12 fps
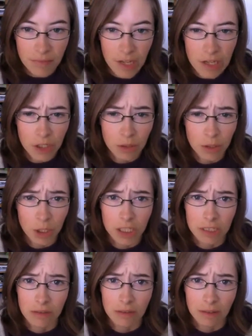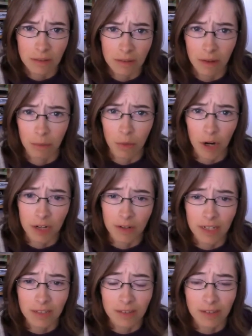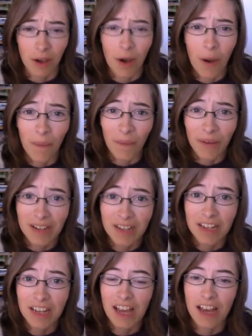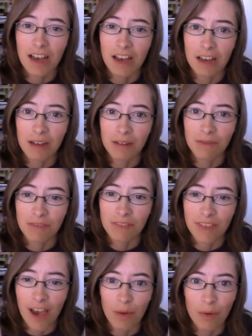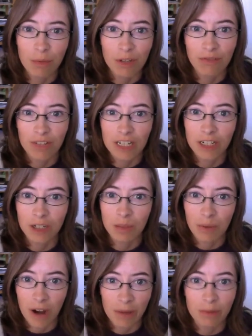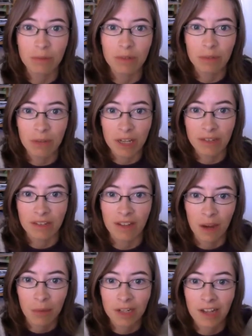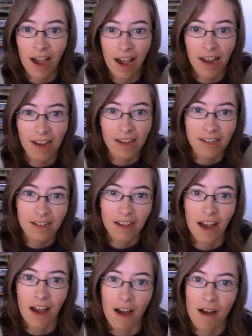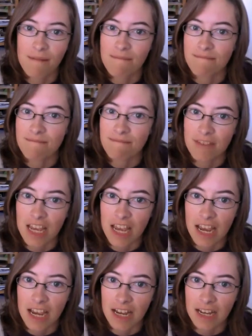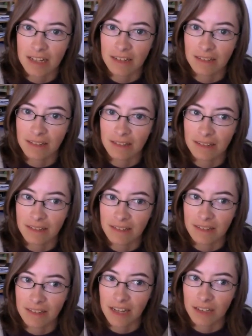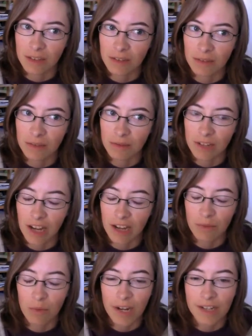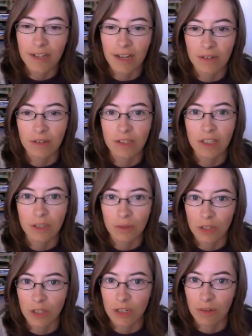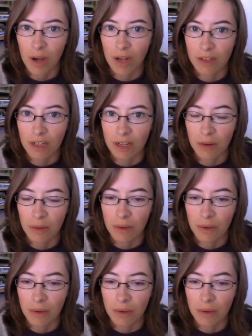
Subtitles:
Eulogy is still on progress, so that will be finished probably by the time I die. And that's kind of why I titled it Eulogy a while ago.